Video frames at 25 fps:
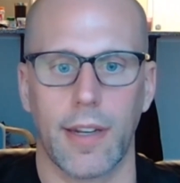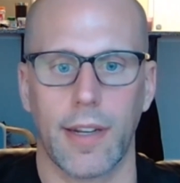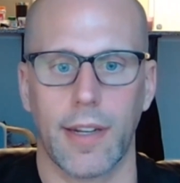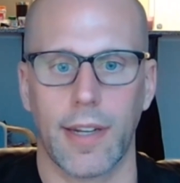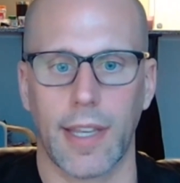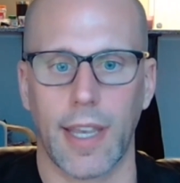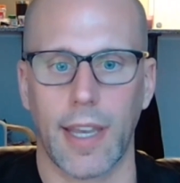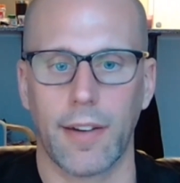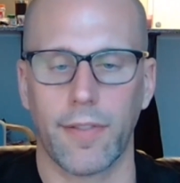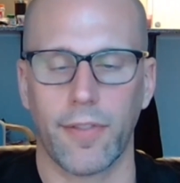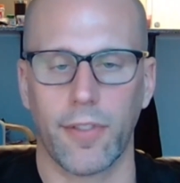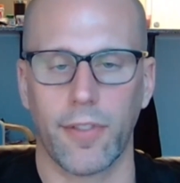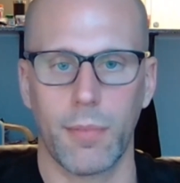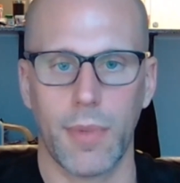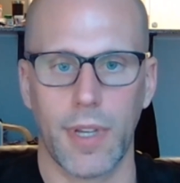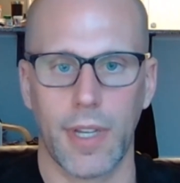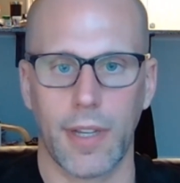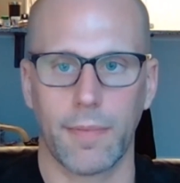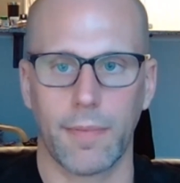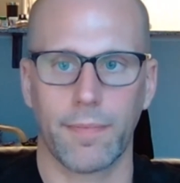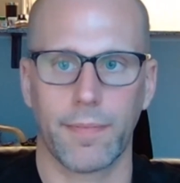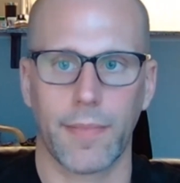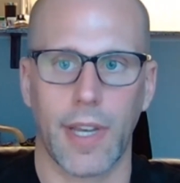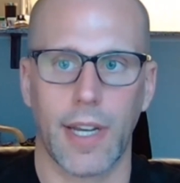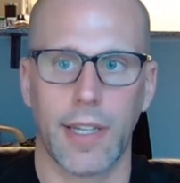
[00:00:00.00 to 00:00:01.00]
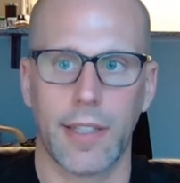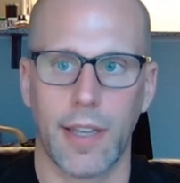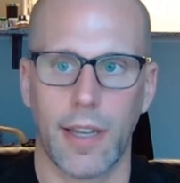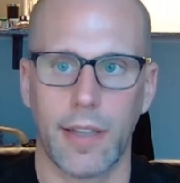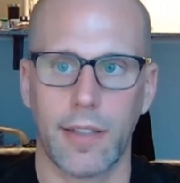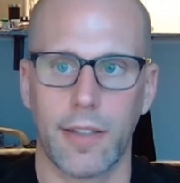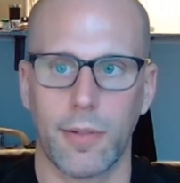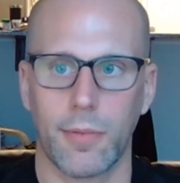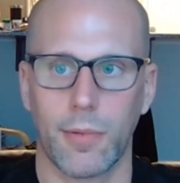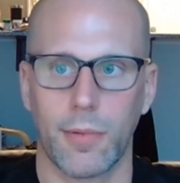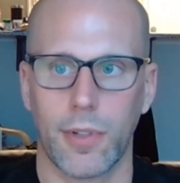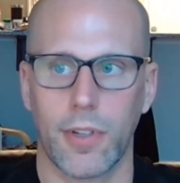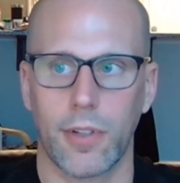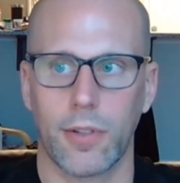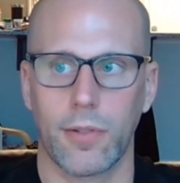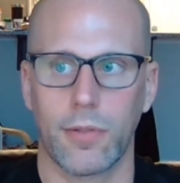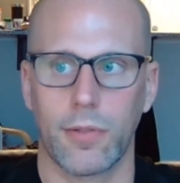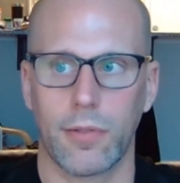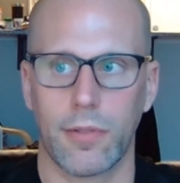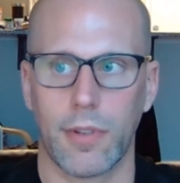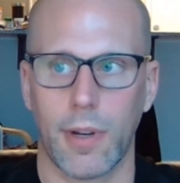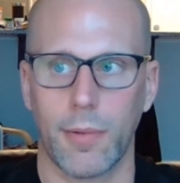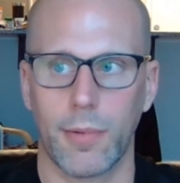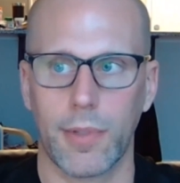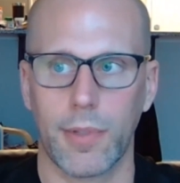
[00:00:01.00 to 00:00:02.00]
And again, for me, I would tend
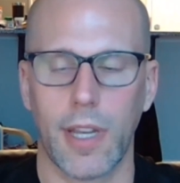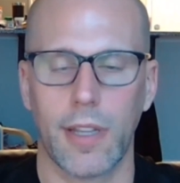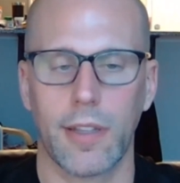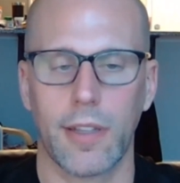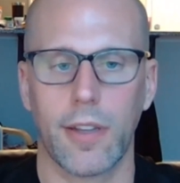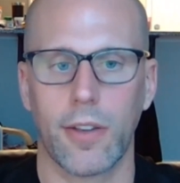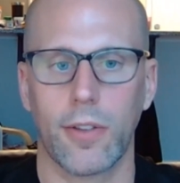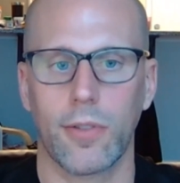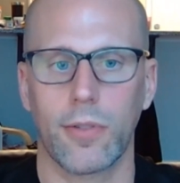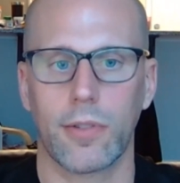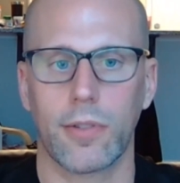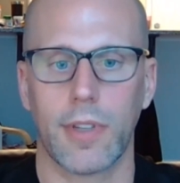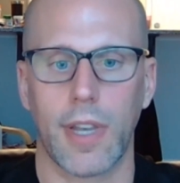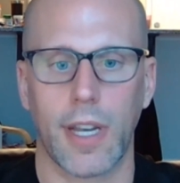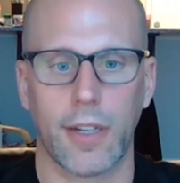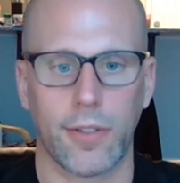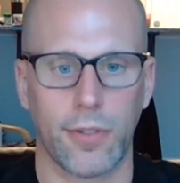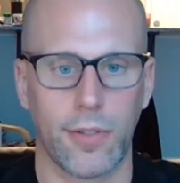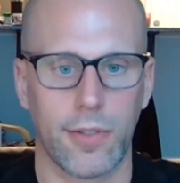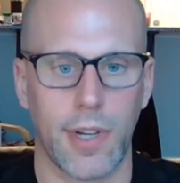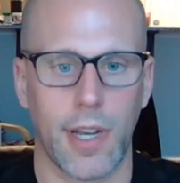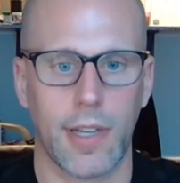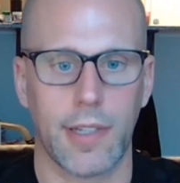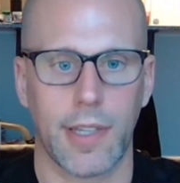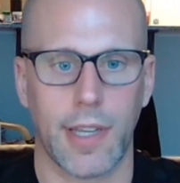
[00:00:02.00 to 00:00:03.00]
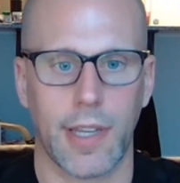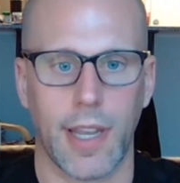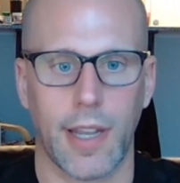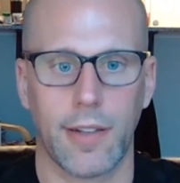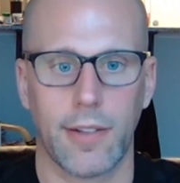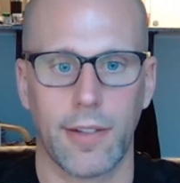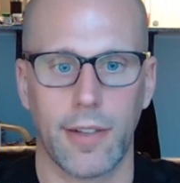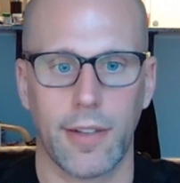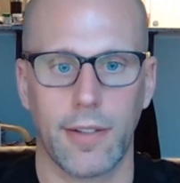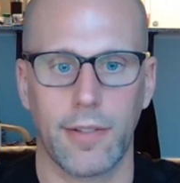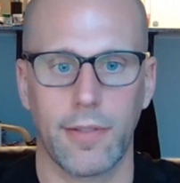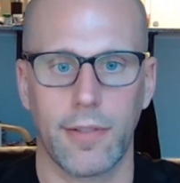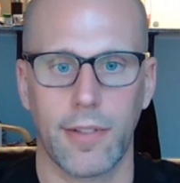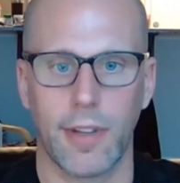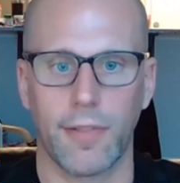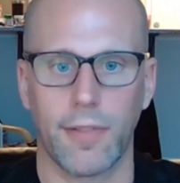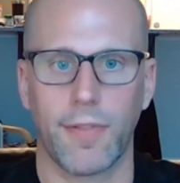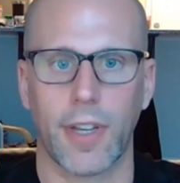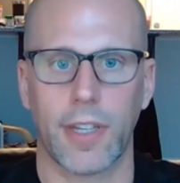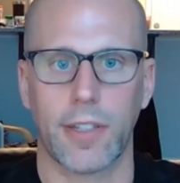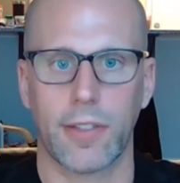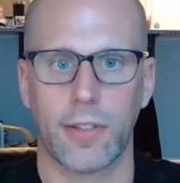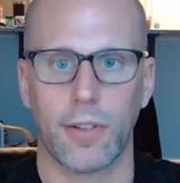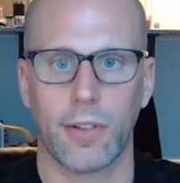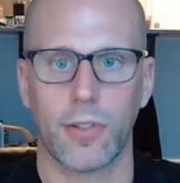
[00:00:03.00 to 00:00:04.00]
to use exercise again to
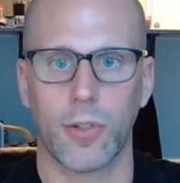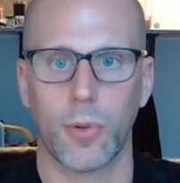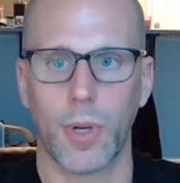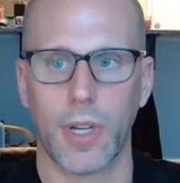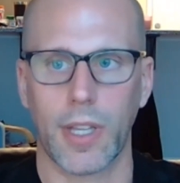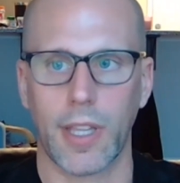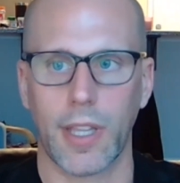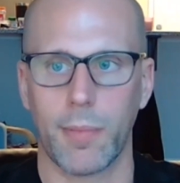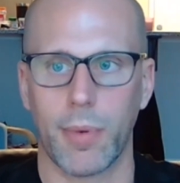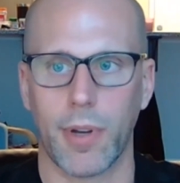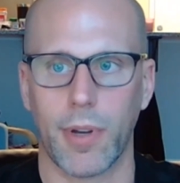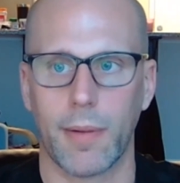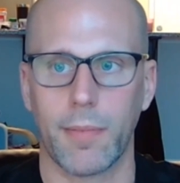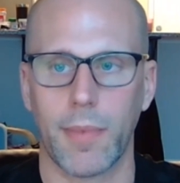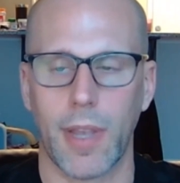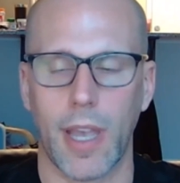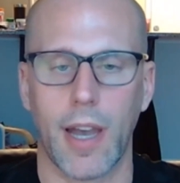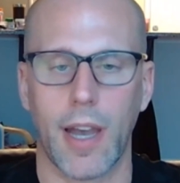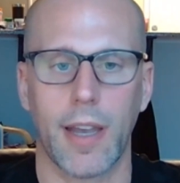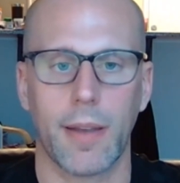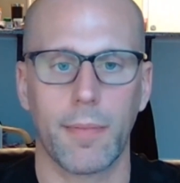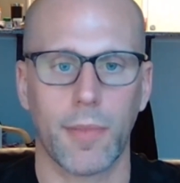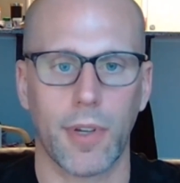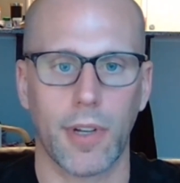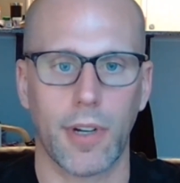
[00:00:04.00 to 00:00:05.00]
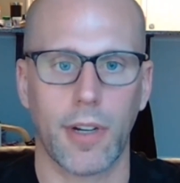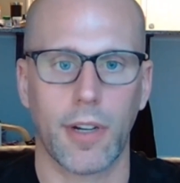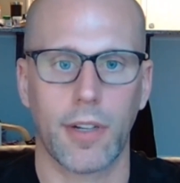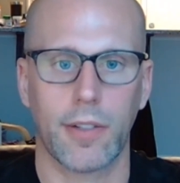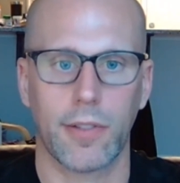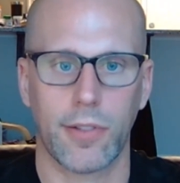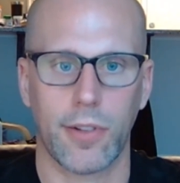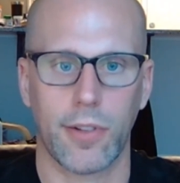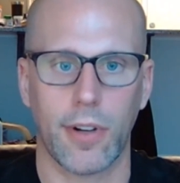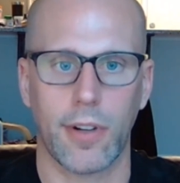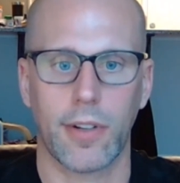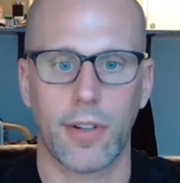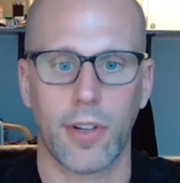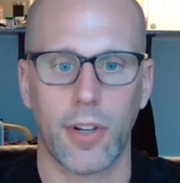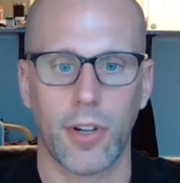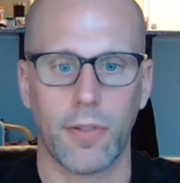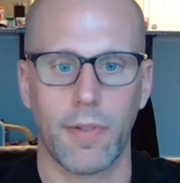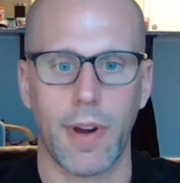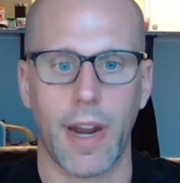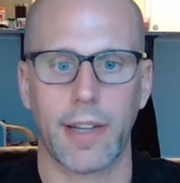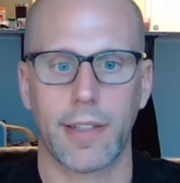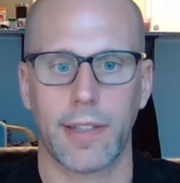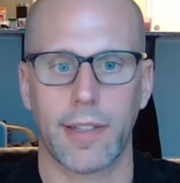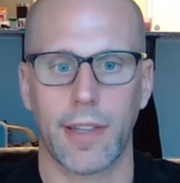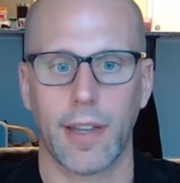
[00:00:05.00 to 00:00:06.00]
fix those quickly. But I mean, I'm going to start
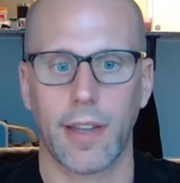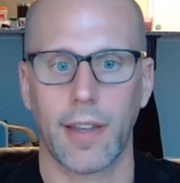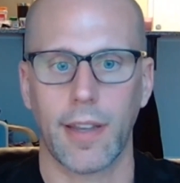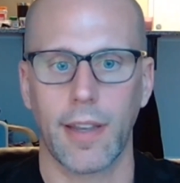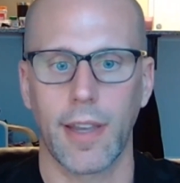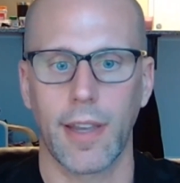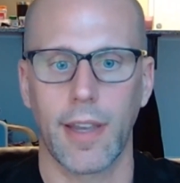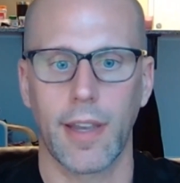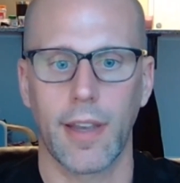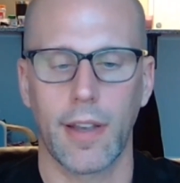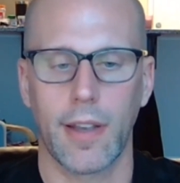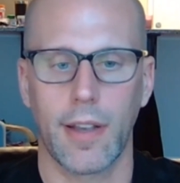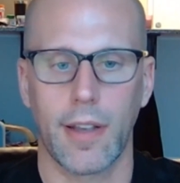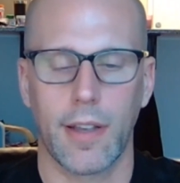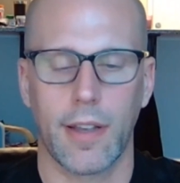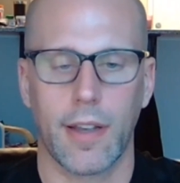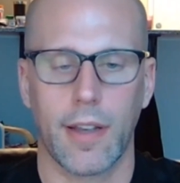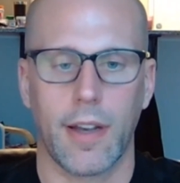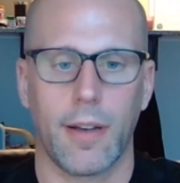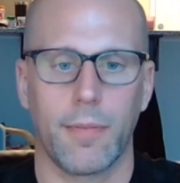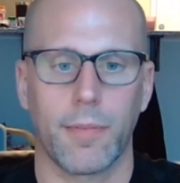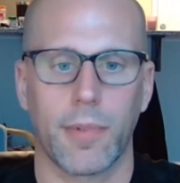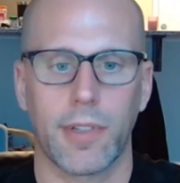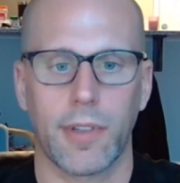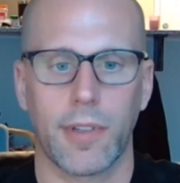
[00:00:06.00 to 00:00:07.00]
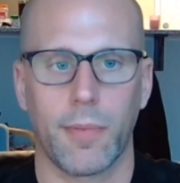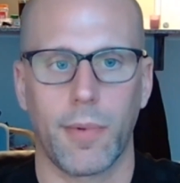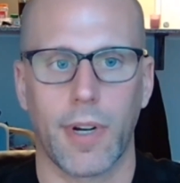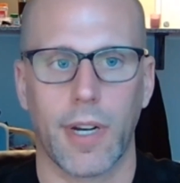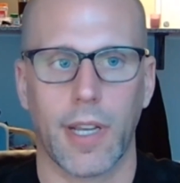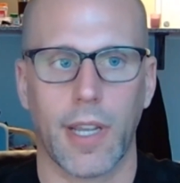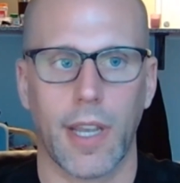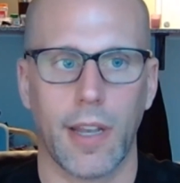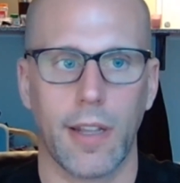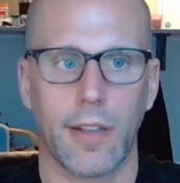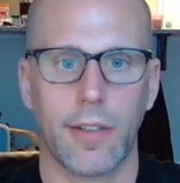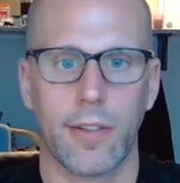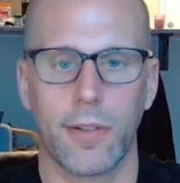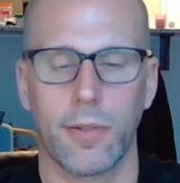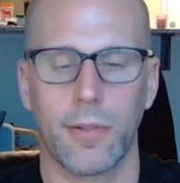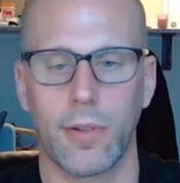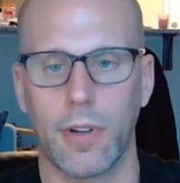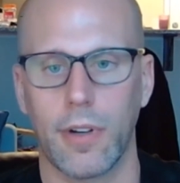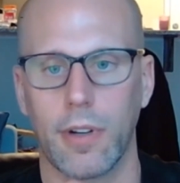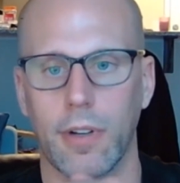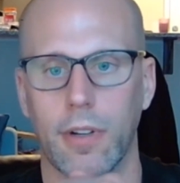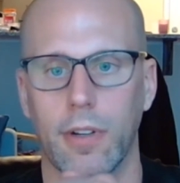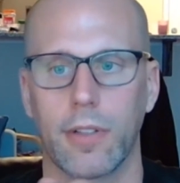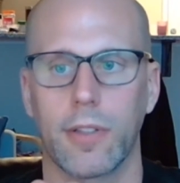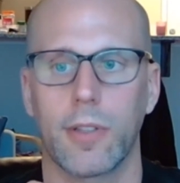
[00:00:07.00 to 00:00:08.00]
correcting because I want to get into
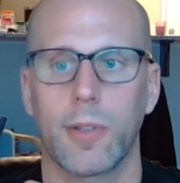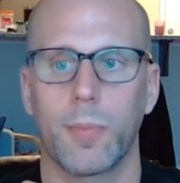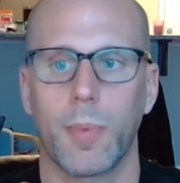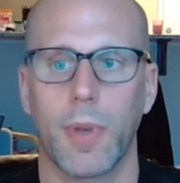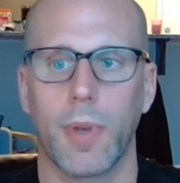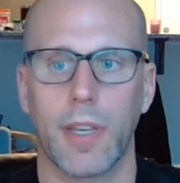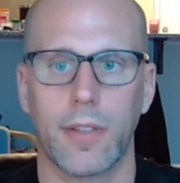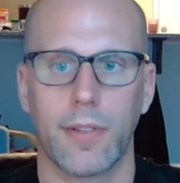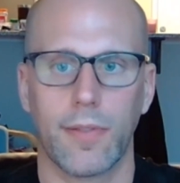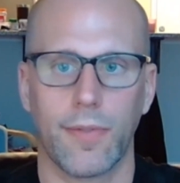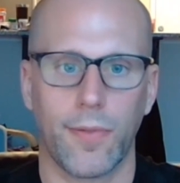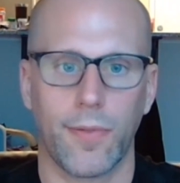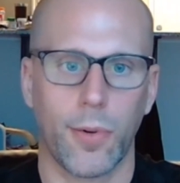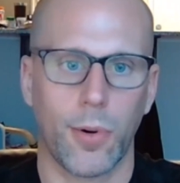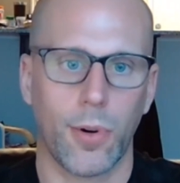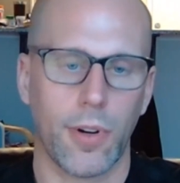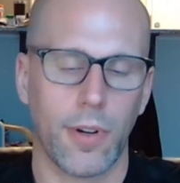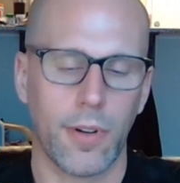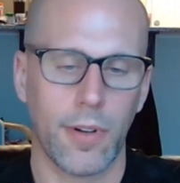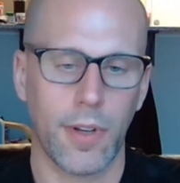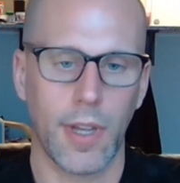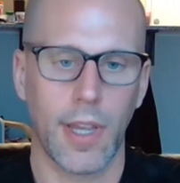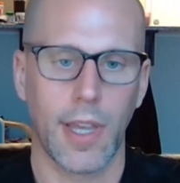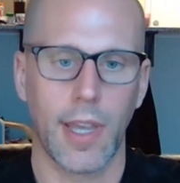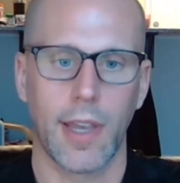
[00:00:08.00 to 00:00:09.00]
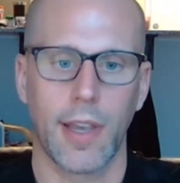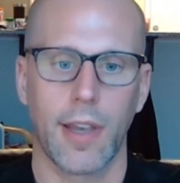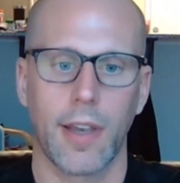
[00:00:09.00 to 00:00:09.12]
a good space for